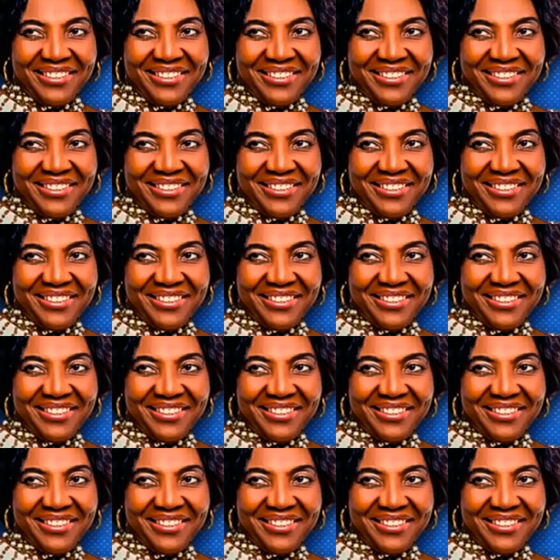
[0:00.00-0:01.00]

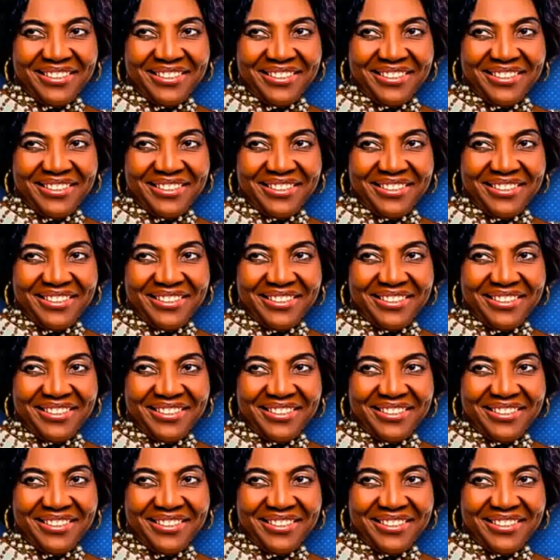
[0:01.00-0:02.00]

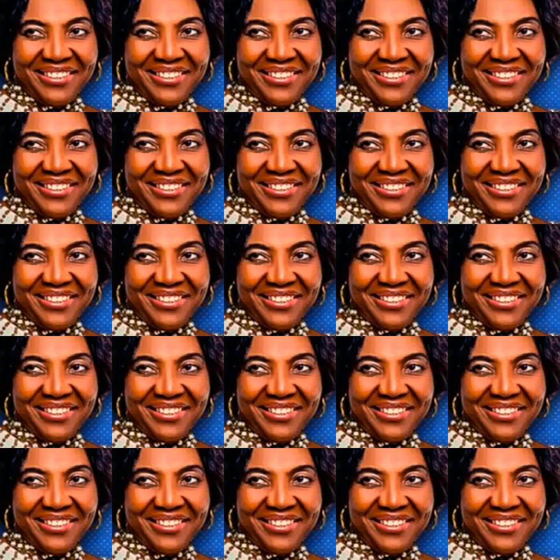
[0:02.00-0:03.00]

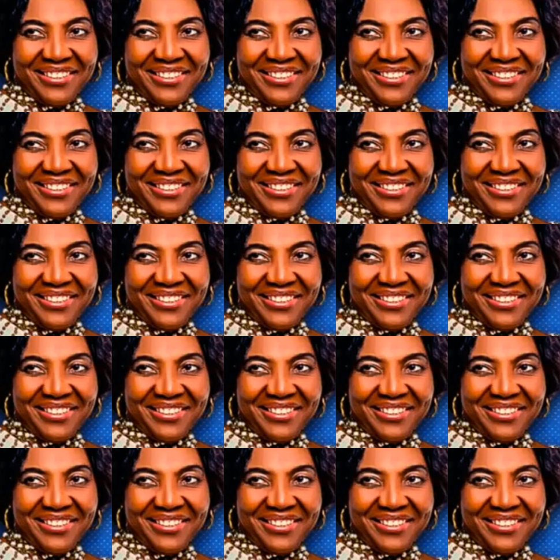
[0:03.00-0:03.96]
This is a still picture; no speech is visible.